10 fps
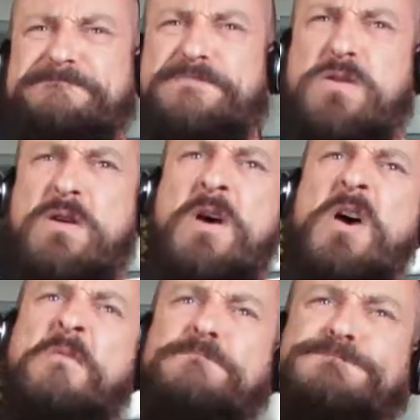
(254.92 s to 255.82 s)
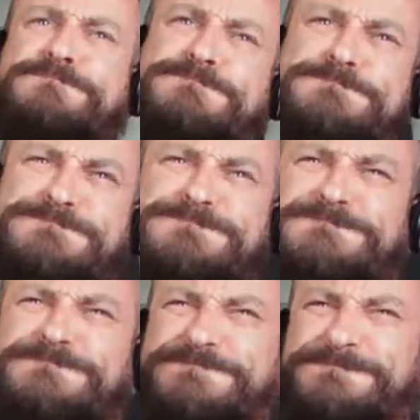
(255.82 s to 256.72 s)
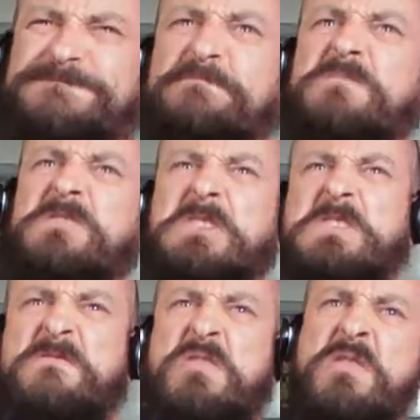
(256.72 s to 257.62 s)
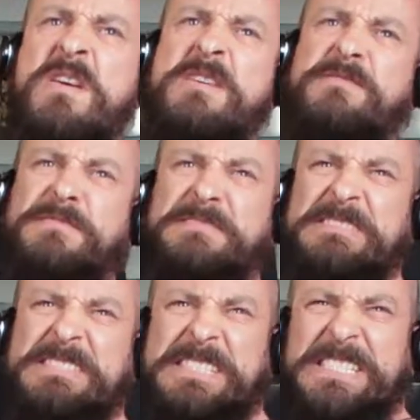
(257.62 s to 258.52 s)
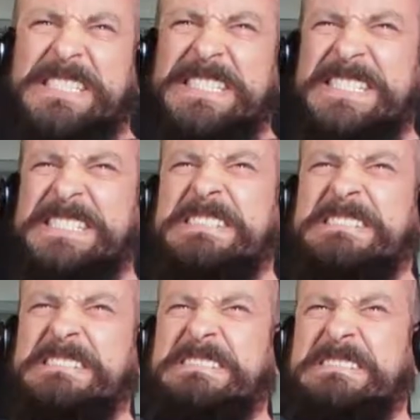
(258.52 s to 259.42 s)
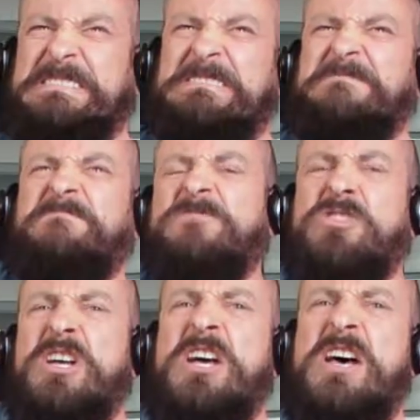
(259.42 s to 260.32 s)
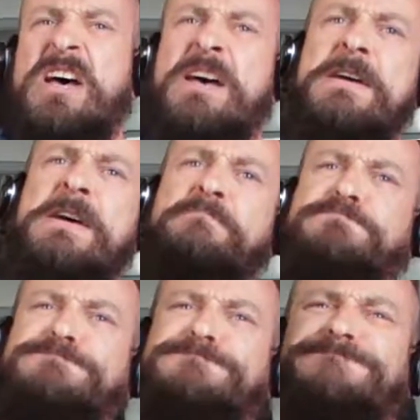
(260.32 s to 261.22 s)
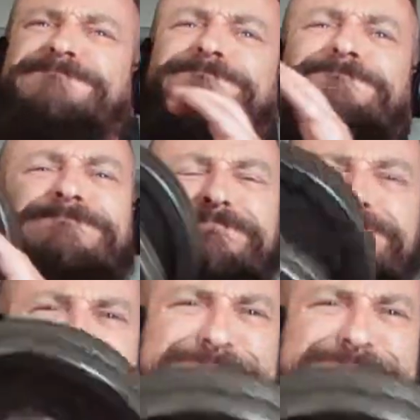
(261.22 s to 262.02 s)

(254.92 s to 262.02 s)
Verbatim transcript: and that stands for get it fucking done, because that's my philosophy. It's just get on with it and get it fucking done.